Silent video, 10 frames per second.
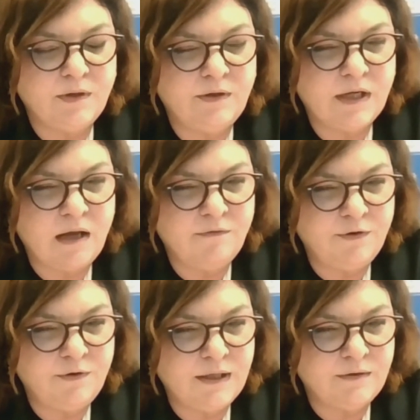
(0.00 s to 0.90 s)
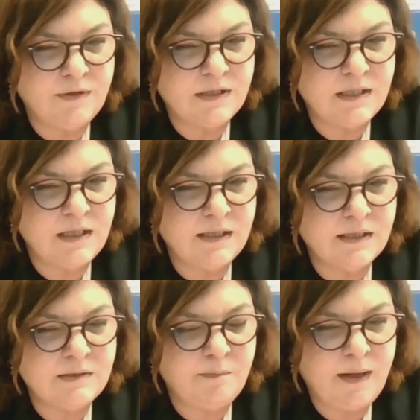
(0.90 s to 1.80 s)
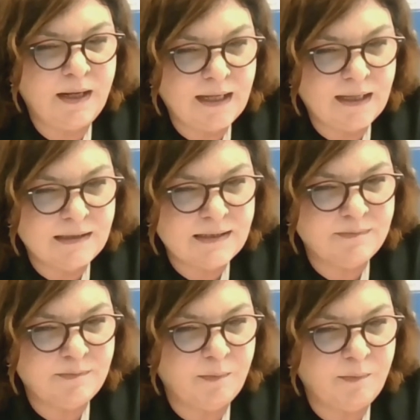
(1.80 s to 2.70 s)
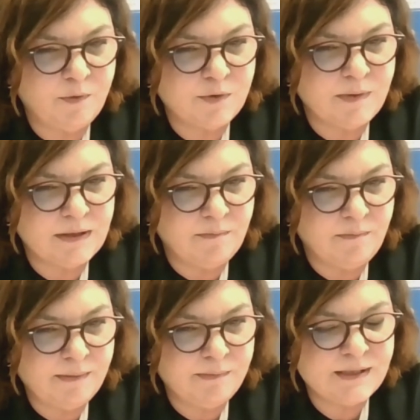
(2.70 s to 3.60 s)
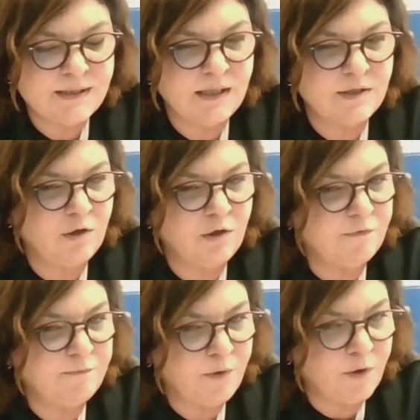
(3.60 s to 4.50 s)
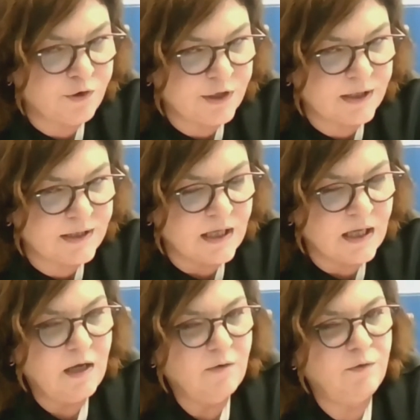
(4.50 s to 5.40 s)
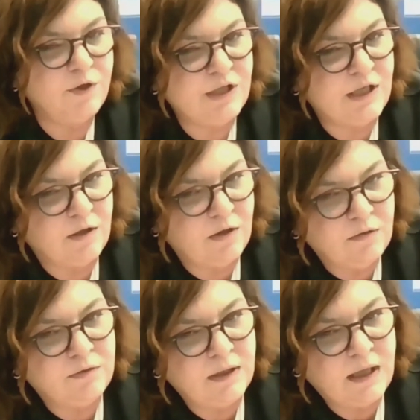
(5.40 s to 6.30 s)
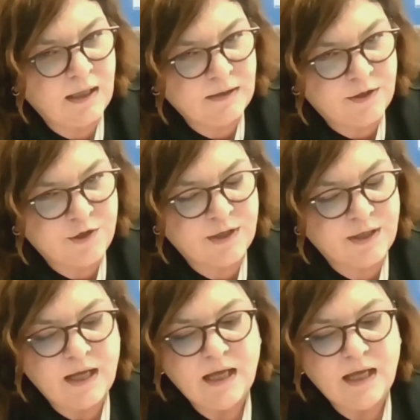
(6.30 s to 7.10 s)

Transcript: recovery and resilience plans proposed by the member states, a lot of projects which include hydrogen.